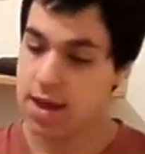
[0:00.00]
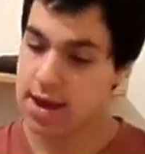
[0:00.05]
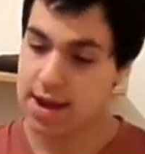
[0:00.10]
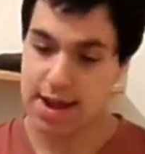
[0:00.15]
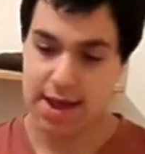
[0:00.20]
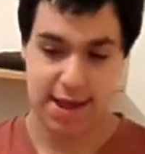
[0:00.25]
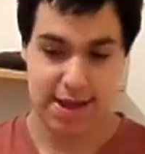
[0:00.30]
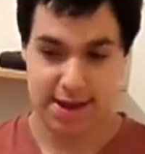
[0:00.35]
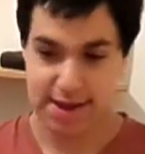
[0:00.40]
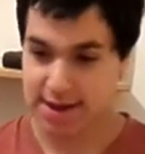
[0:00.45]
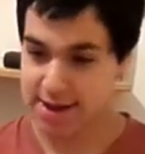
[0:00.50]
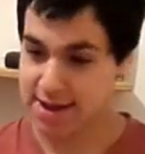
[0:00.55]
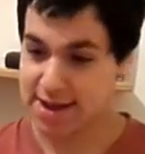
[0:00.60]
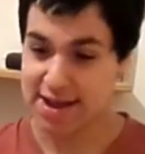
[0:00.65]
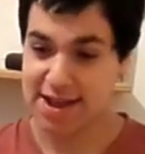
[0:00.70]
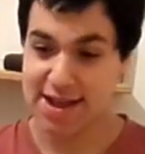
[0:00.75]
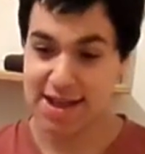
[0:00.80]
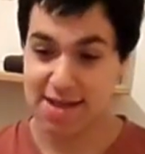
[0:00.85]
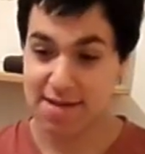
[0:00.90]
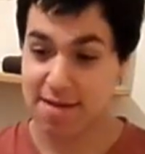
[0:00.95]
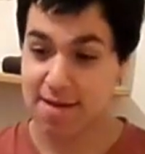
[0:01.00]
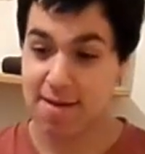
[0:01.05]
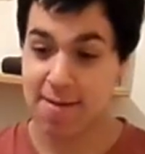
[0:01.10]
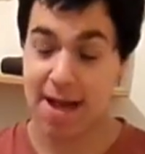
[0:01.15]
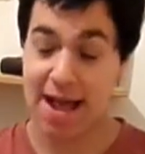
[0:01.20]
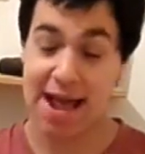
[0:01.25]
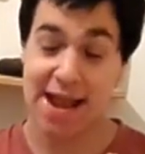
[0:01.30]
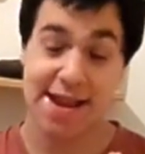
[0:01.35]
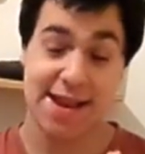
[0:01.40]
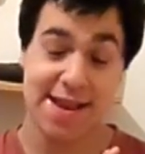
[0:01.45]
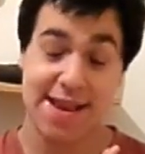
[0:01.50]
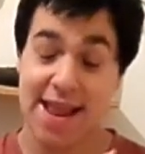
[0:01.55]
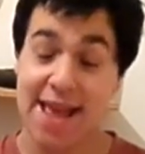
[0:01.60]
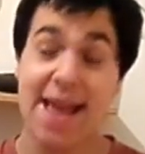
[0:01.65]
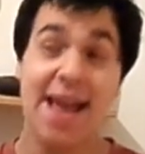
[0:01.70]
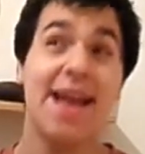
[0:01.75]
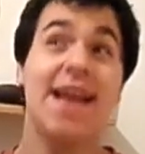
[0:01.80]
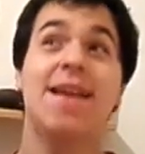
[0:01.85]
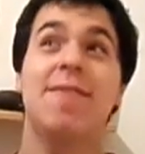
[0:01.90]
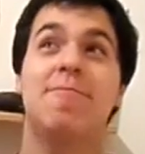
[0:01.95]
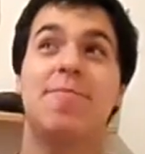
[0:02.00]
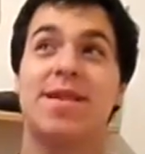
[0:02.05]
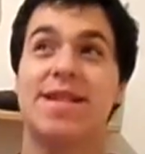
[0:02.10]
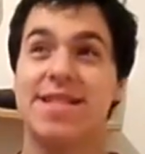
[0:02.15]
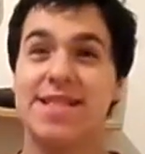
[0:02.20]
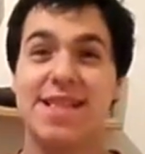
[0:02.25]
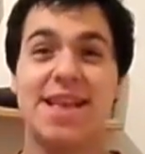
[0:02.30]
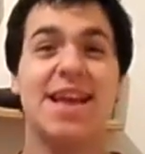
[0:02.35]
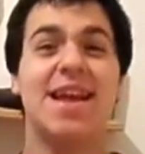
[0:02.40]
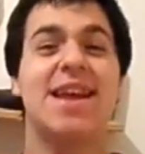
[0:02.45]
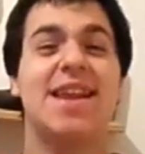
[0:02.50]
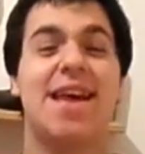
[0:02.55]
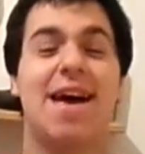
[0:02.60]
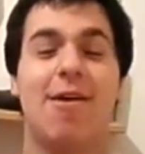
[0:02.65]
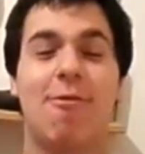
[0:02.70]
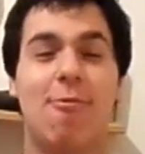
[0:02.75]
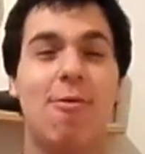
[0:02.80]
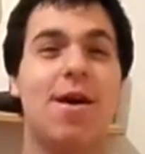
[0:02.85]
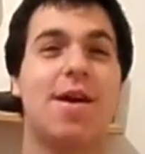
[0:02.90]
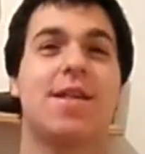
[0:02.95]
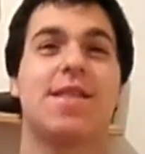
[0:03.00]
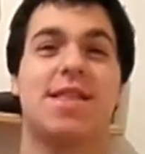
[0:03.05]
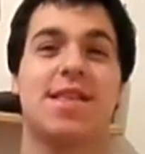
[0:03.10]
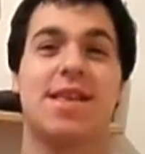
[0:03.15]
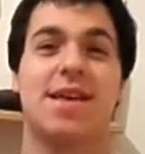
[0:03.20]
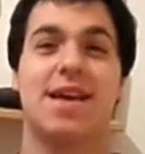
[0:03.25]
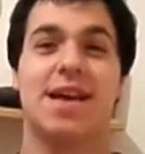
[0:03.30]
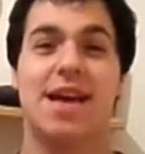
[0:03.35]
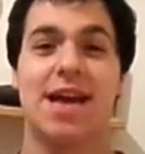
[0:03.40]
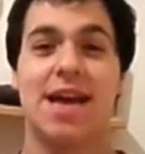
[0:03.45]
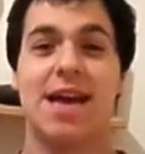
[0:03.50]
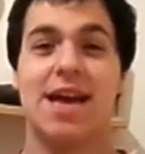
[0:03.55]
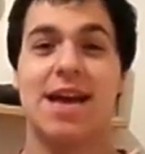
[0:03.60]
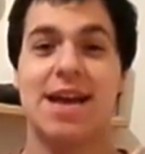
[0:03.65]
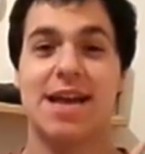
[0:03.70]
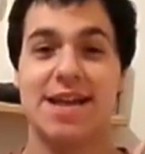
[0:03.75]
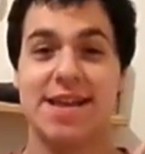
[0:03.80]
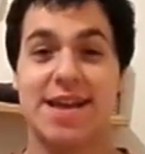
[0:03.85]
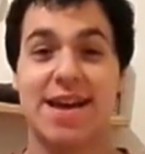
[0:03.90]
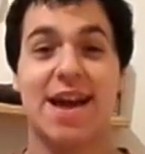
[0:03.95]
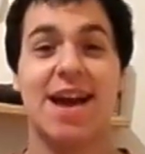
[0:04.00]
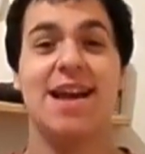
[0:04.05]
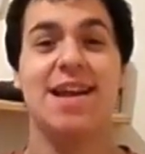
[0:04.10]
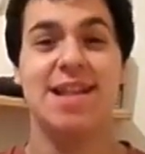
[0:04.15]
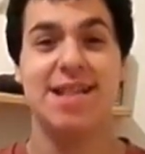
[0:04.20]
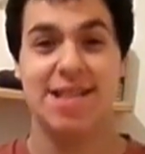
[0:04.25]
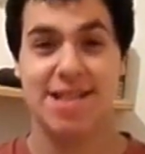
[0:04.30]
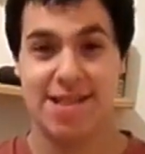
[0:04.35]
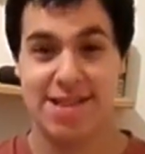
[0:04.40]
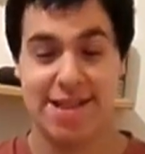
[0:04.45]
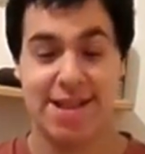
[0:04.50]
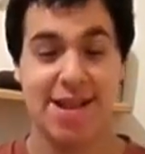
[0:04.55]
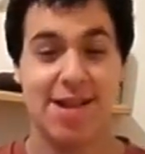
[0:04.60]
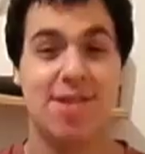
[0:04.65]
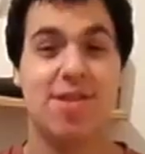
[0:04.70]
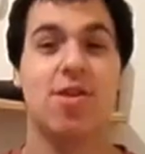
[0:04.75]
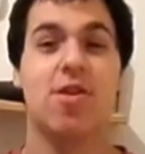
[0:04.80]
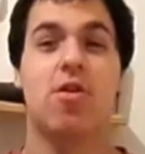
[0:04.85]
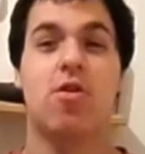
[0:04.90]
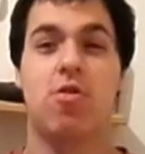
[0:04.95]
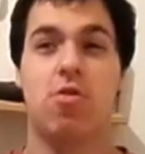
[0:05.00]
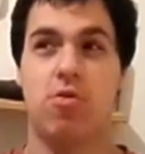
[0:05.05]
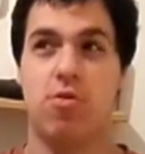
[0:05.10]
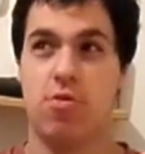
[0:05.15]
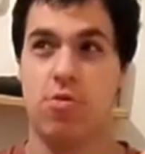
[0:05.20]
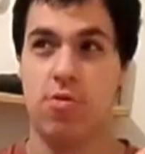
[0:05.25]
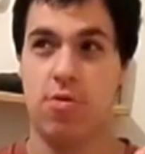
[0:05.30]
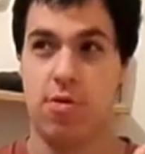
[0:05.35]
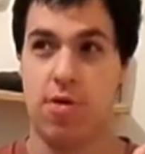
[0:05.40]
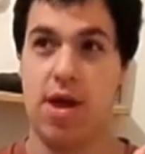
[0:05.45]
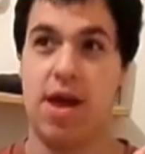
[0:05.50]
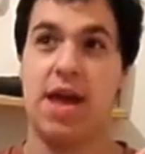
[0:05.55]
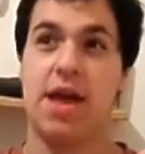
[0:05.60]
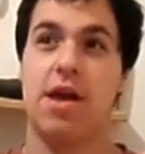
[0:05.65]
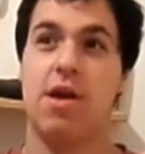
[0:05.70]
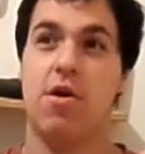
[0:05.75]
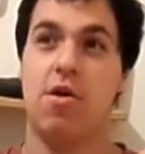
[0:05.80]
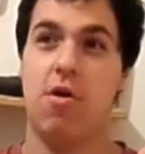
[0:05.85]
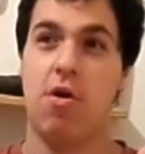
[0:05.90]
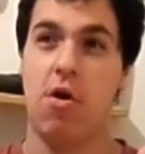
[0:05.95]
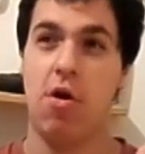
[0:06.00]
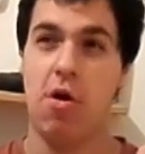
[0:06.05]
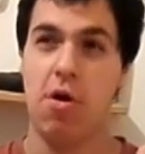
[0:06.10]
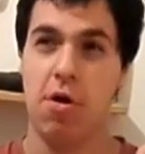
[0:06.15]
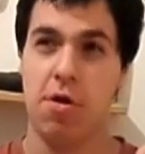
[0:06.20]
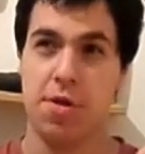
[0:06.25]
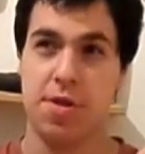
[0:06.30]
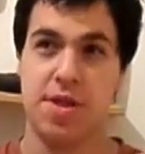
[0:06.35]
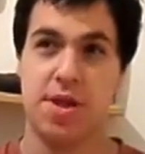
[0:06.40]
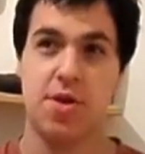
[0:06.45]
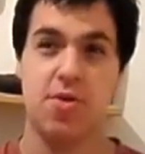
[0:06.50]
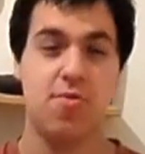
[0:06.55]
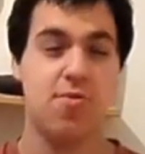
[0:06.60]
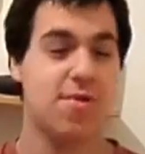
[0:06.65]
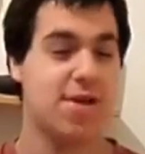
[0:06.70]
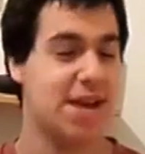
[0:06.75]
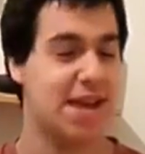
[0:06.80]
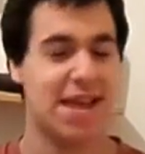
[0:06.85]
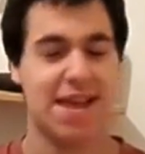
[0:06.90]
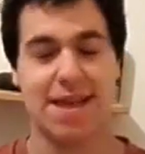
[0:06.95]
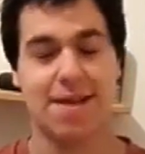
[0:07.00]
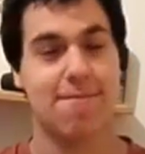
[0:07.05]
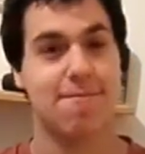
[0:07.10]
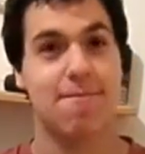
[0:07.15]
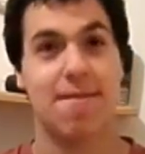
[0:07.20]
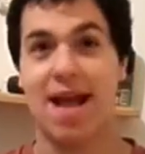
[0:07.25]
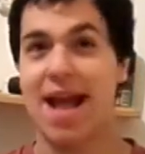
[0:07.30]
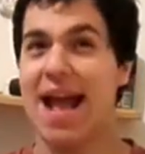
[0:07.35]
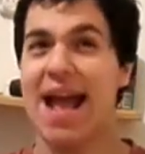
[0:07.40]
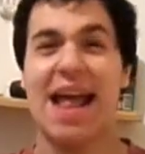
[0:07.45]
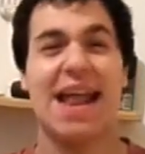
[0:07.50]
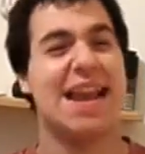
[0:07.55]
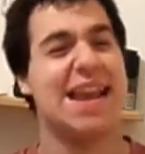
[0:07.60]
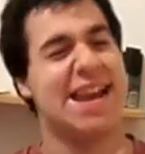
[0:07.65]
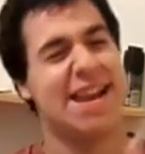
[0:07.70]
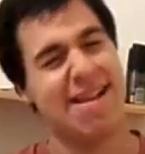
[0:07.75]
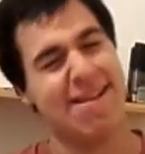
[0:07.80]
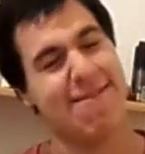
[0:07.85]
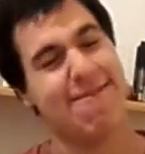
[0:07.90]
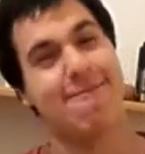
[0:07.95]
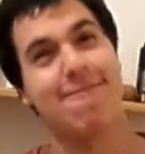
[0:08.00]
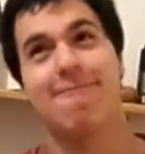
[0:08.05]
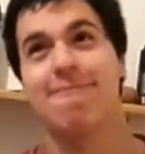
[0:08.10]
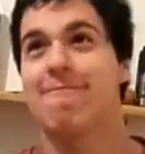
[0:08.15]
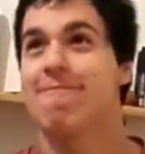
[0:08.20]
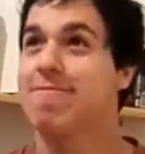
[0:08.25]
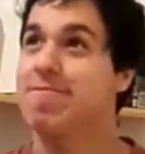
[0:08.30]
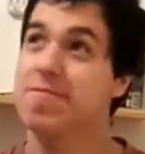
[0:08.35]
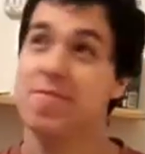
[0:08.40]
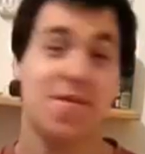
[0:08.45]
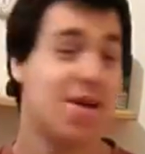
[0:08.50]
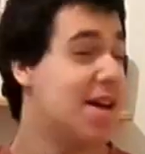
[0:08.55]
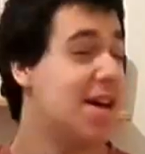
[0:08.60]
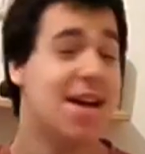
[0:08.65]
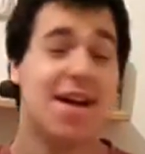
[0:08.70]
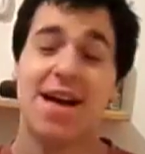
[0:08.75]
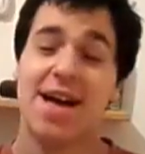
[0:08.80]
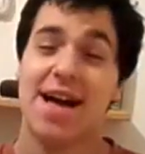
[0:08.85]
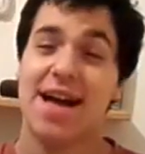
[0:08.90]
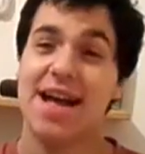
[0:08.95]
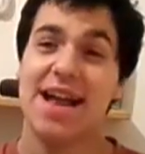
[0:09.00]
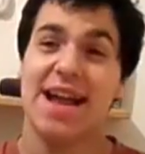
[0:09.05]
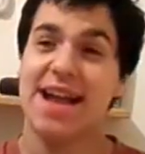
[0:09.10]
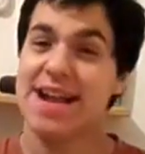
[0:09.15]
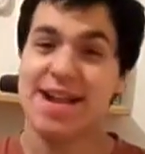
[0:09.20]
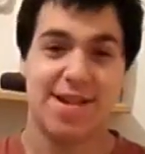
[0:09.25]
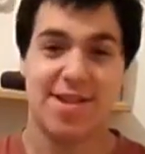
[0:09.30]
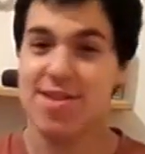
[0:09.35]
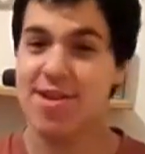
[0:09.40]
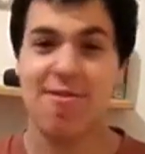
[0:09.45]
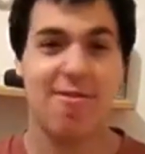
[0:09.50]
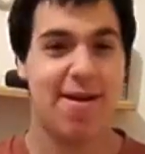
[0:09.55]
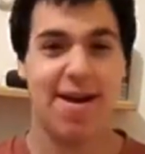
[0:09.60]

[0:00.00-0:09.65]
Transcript: Like, but then I watched Great Teacher Onizuka, and it's so